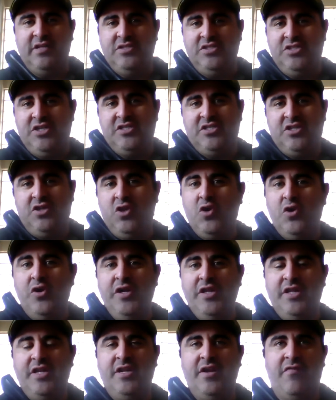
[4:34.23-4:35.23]
just
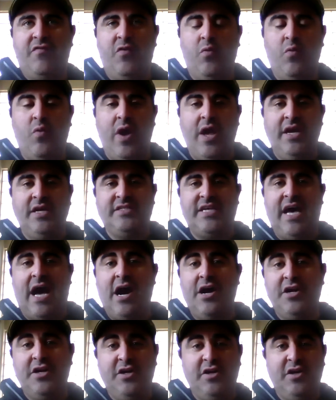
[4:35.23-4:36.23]
learning the different way, it's
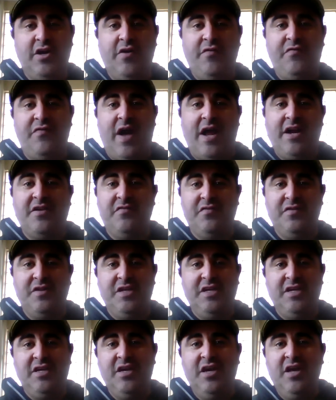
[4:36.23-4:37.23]
how to
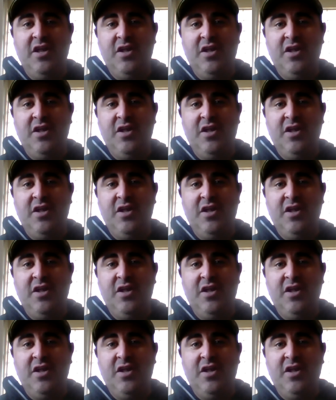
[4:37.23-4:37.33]
effectively